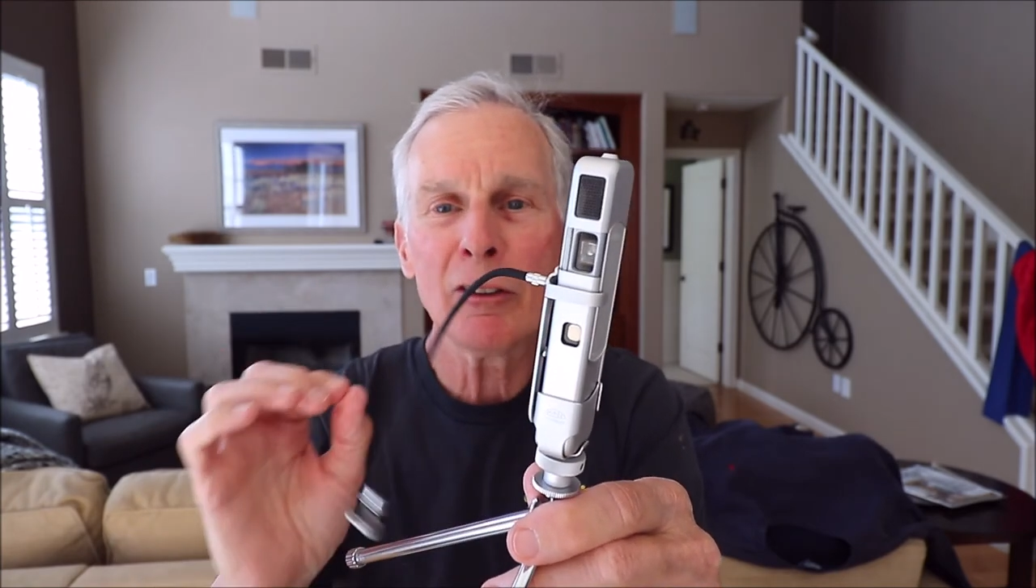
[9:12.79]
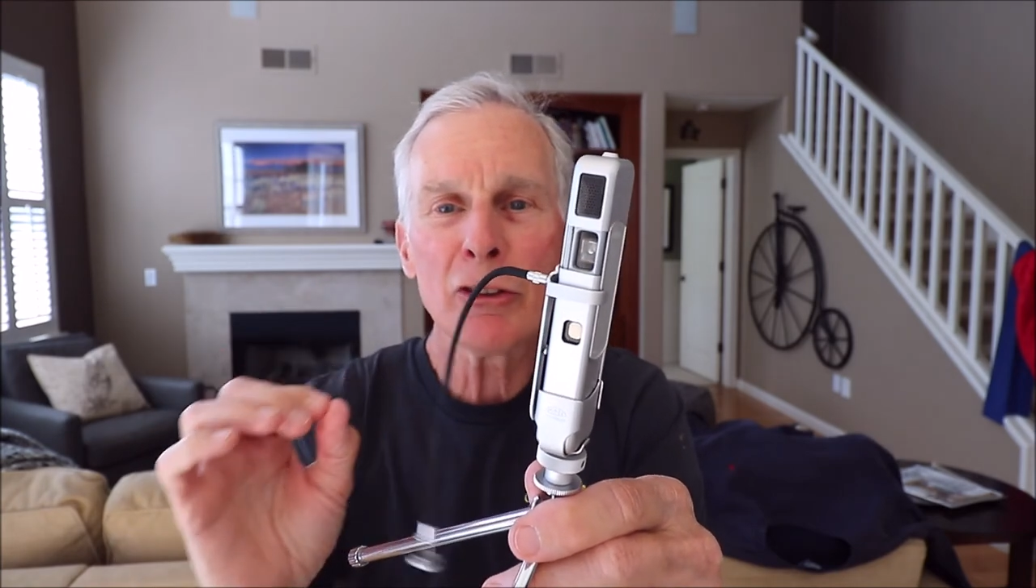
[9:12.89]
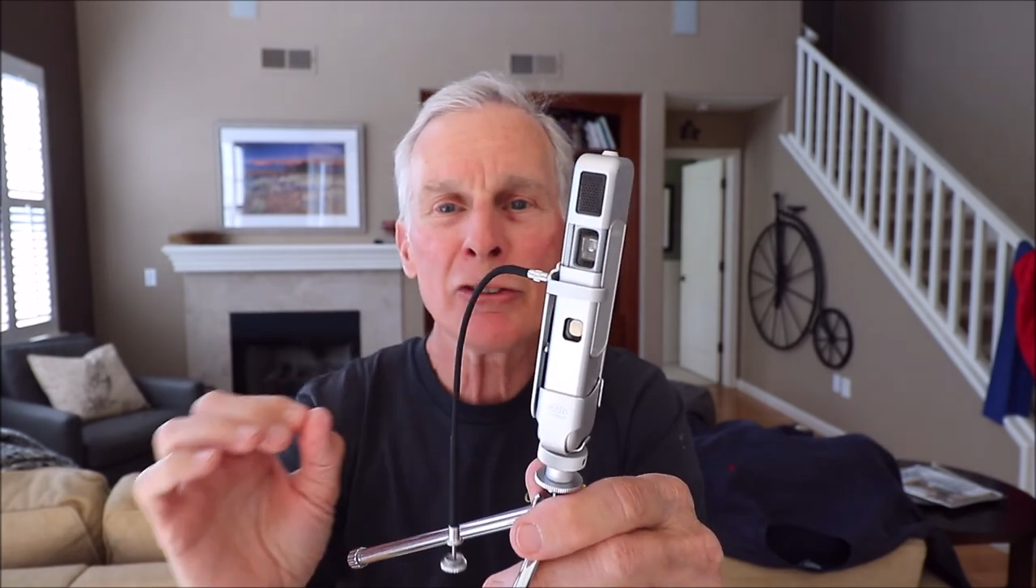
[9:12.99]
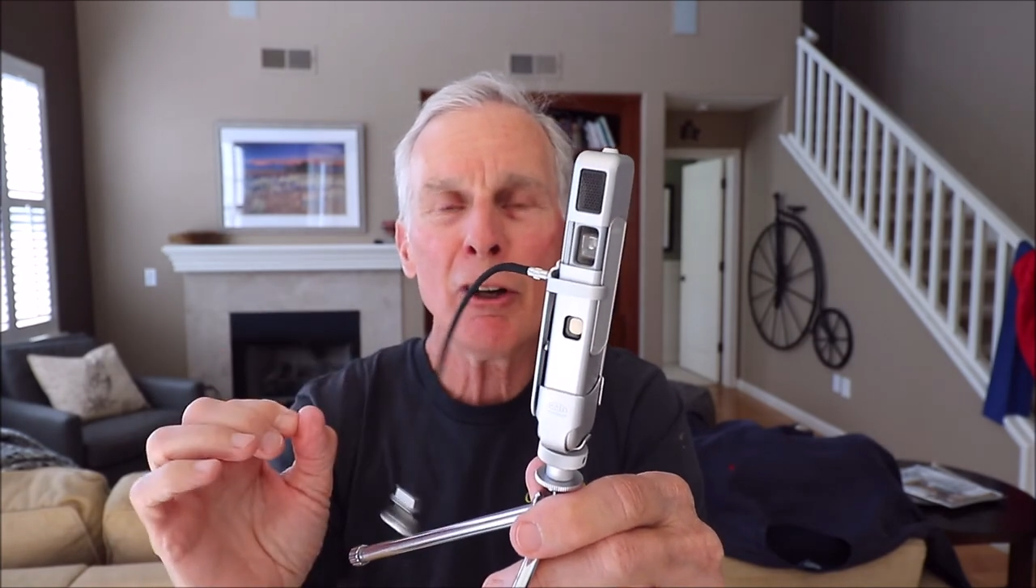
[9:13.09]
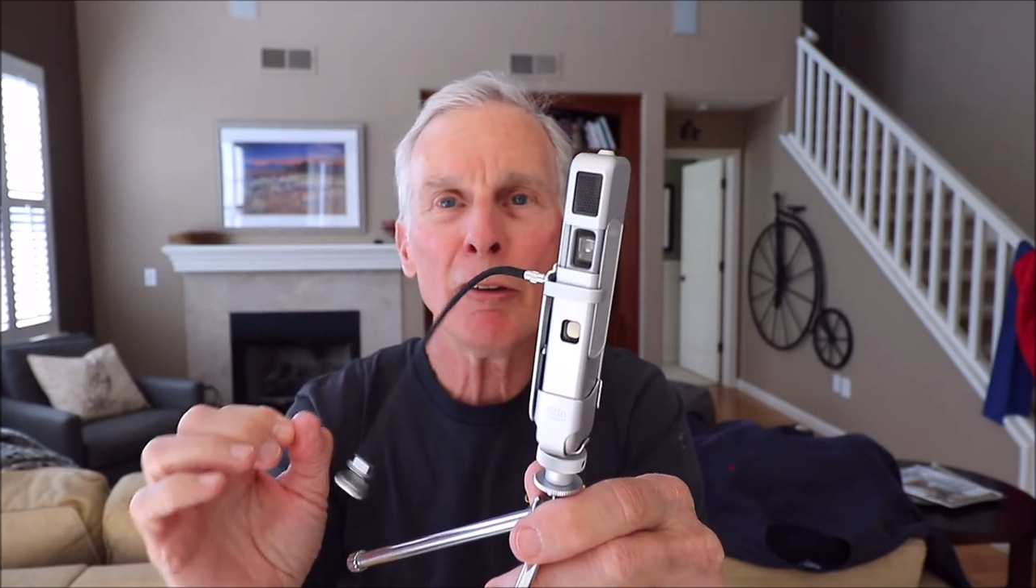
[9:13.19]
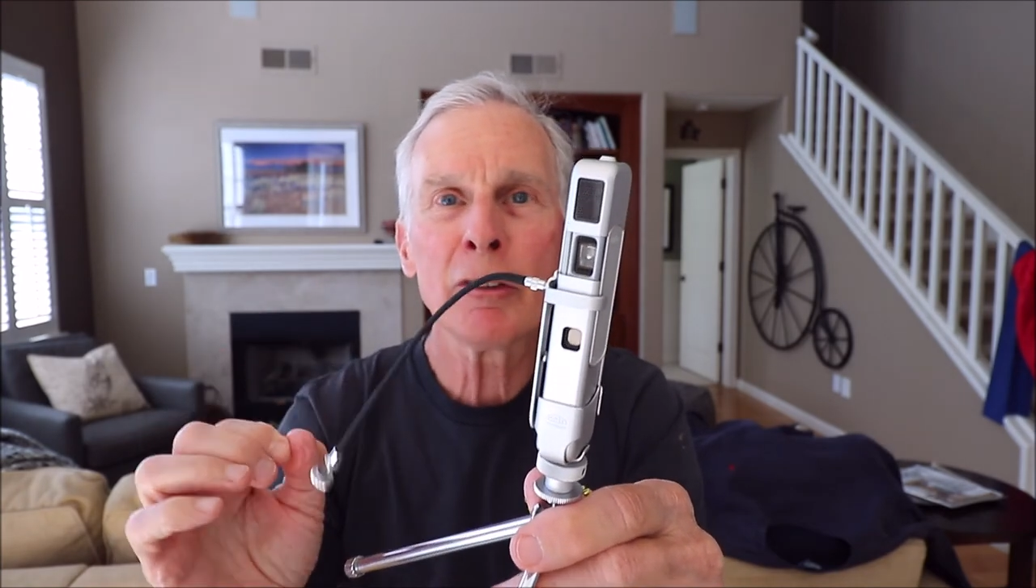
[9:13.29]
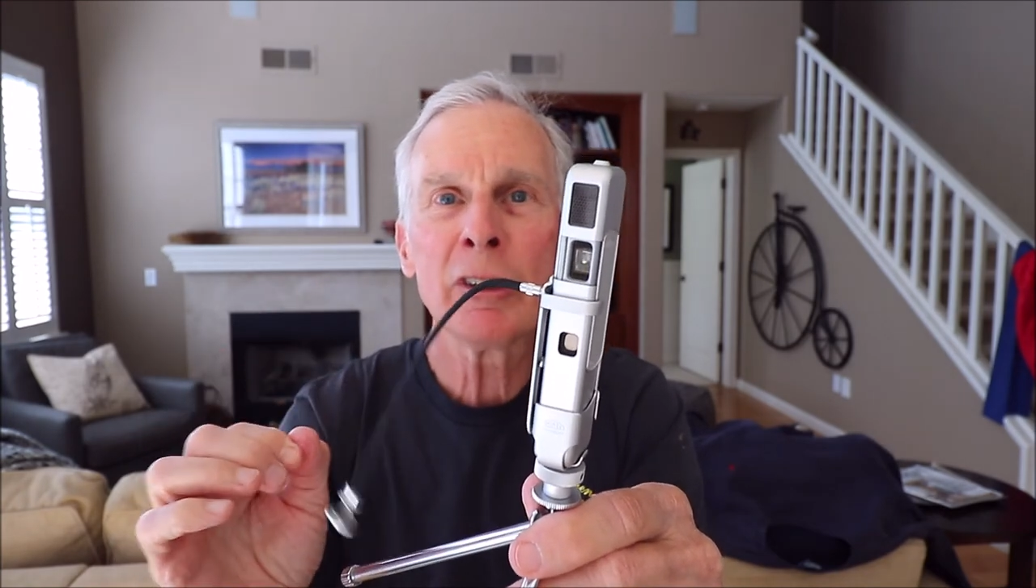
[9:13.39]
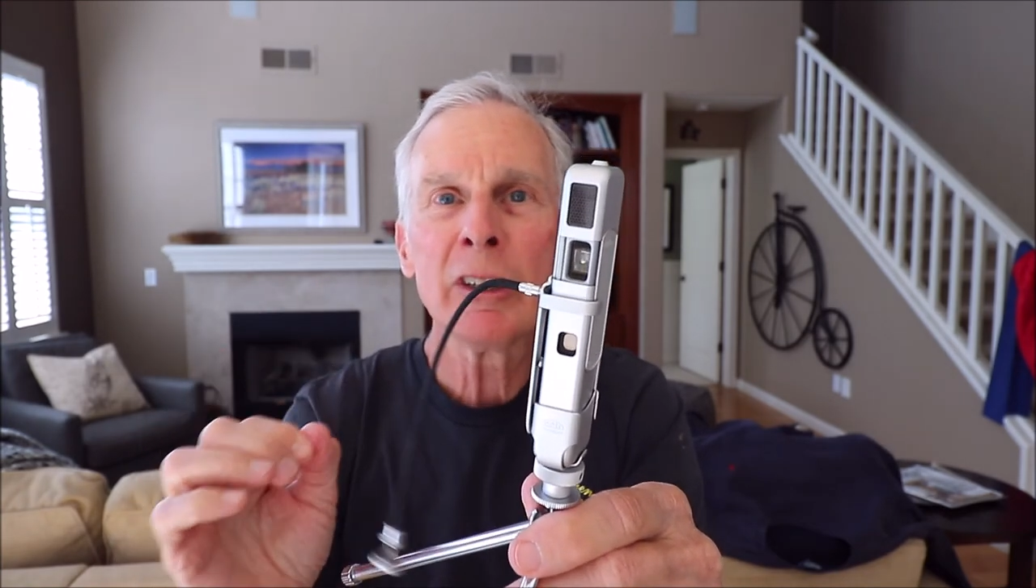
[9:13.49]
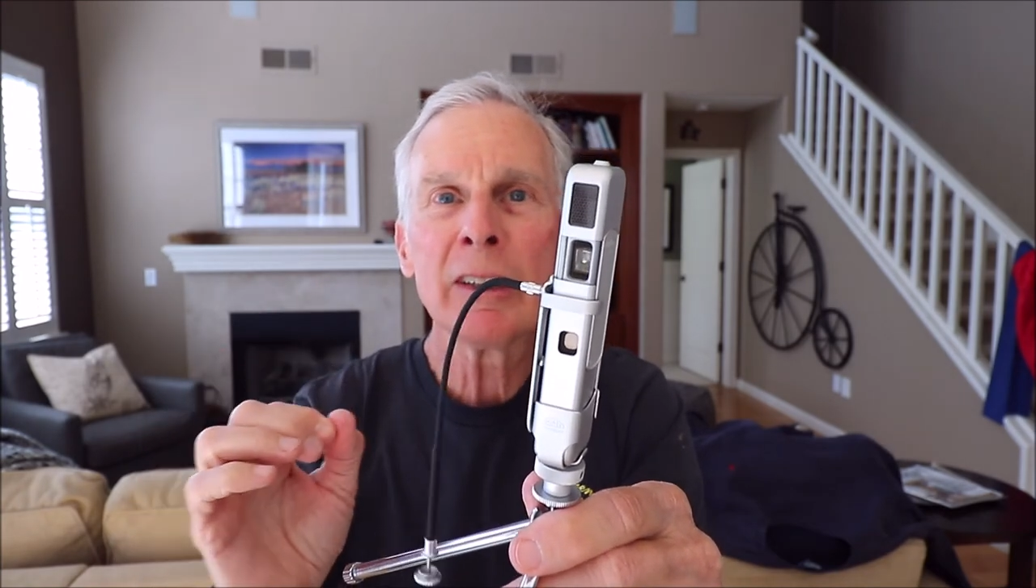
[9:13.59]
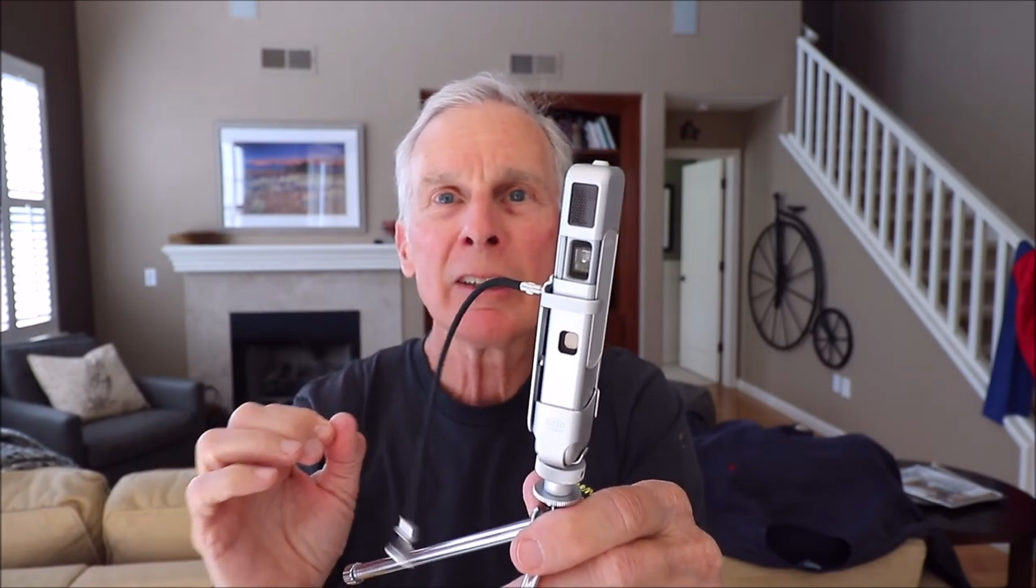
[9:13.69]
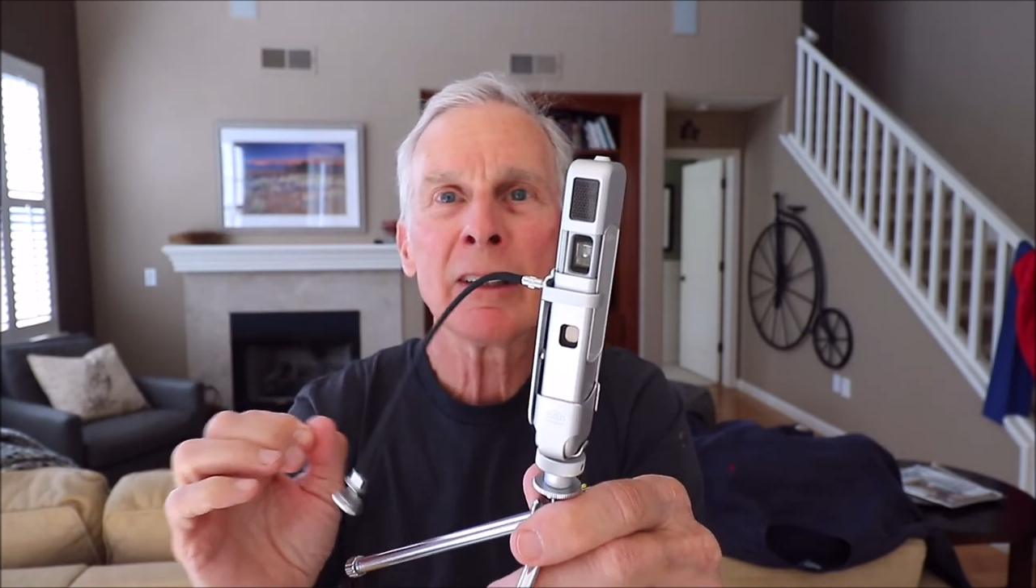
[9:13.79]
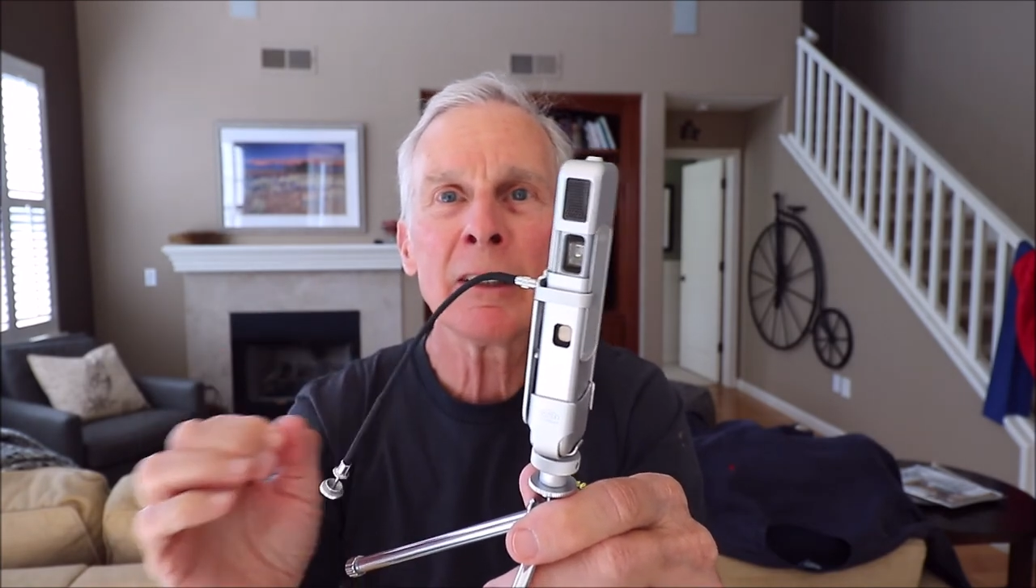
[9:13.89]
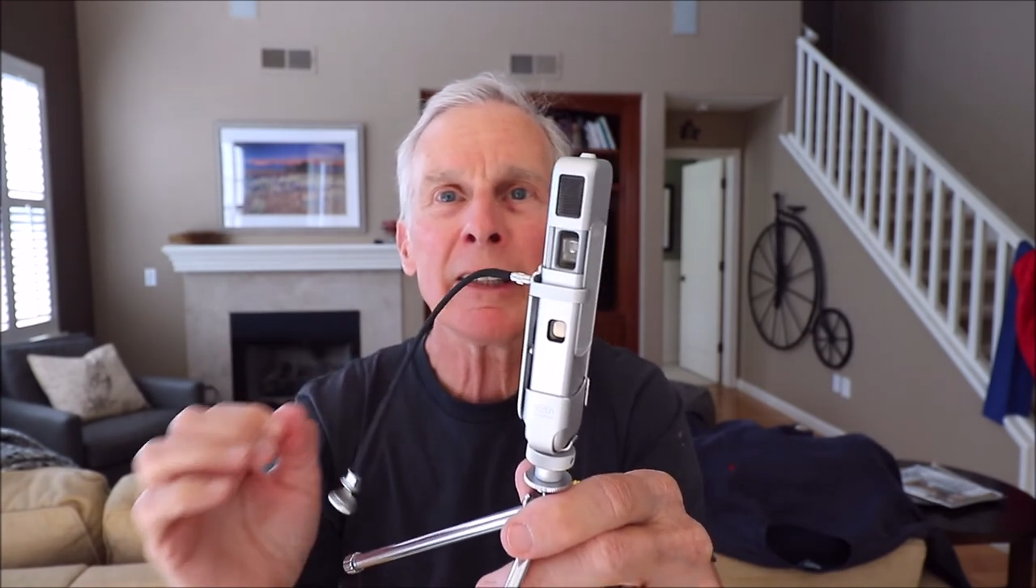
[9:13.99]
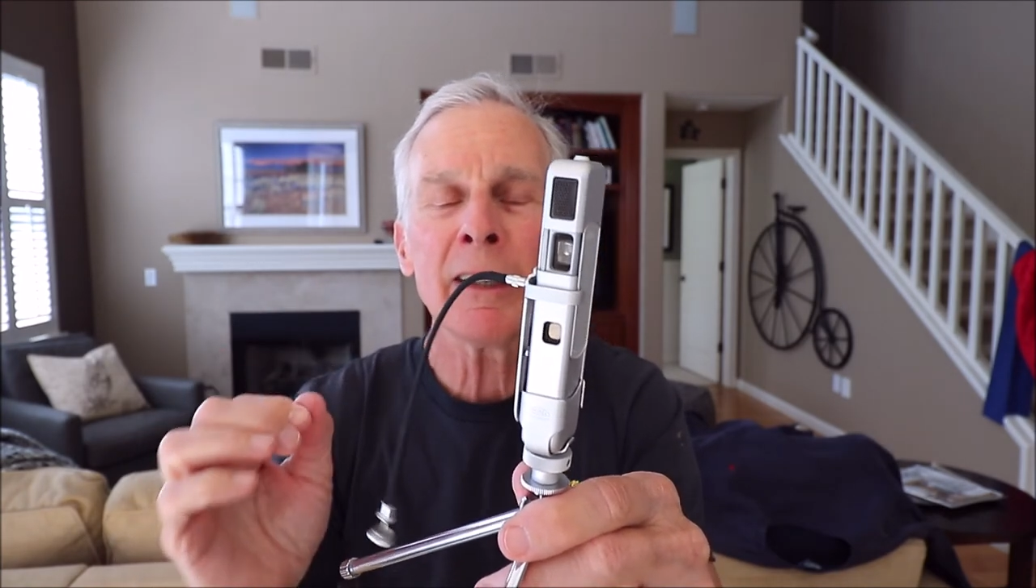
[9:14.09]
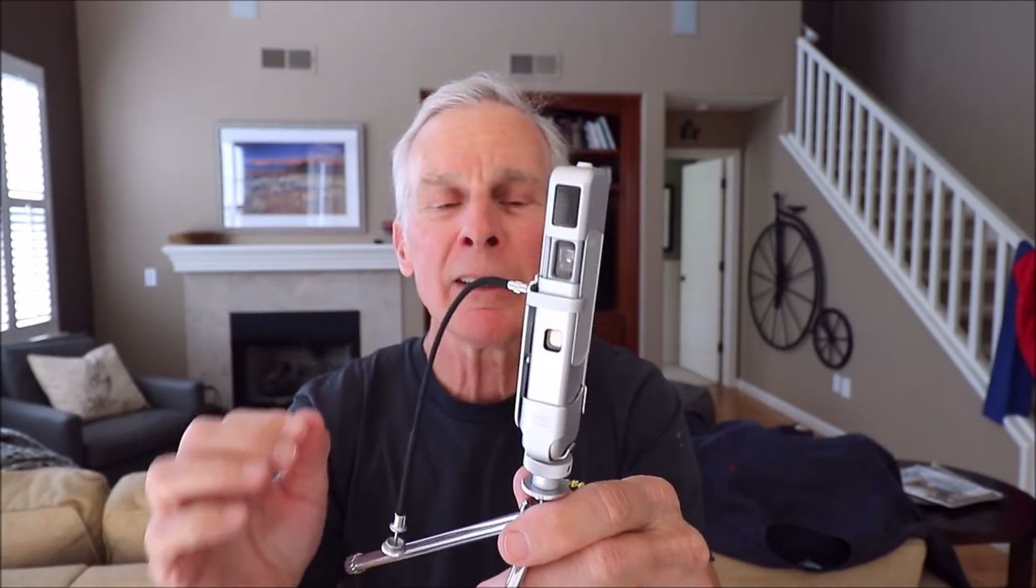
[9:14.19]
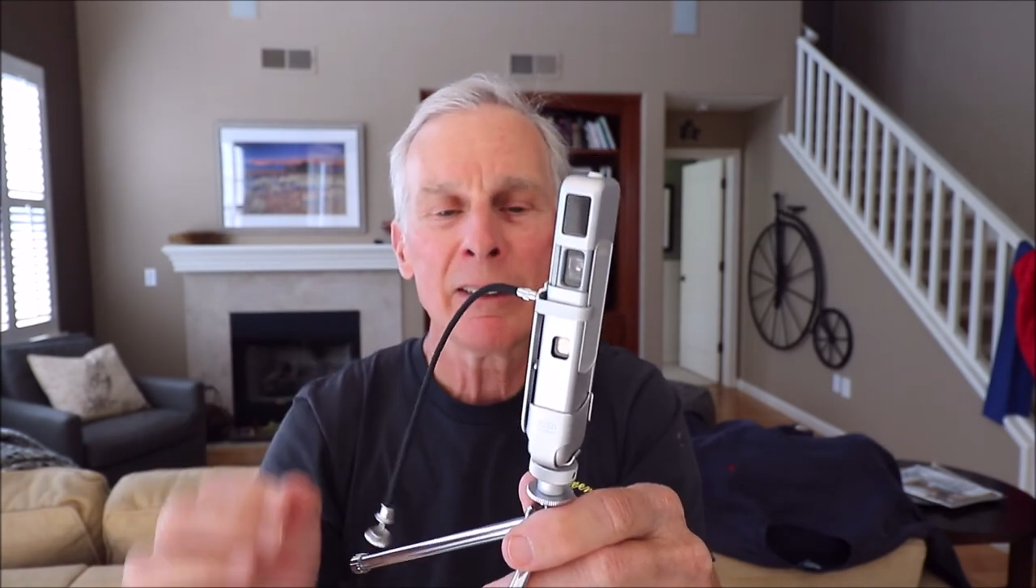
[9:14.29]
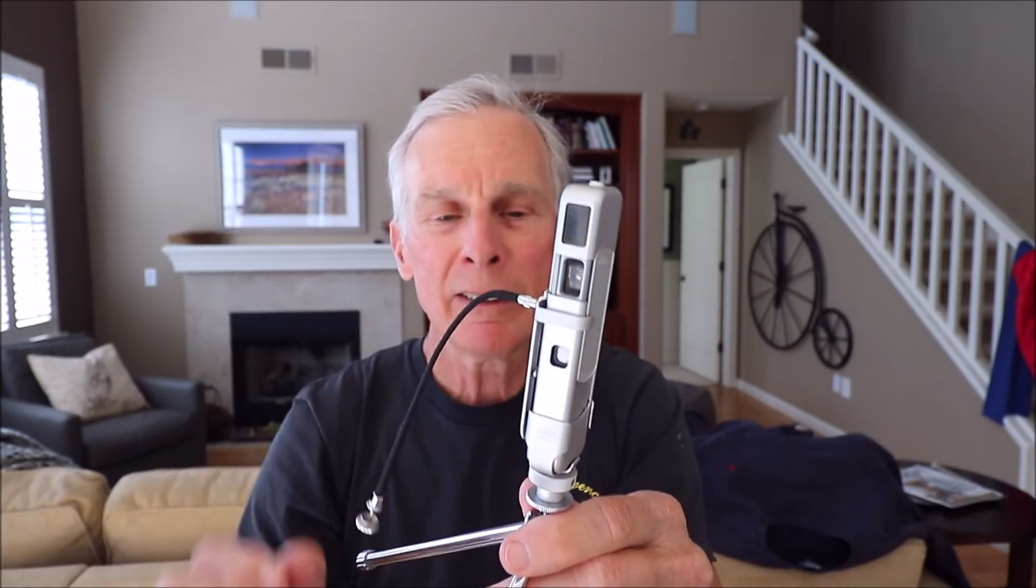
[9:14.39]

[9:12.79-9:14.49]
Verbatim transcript: soft click.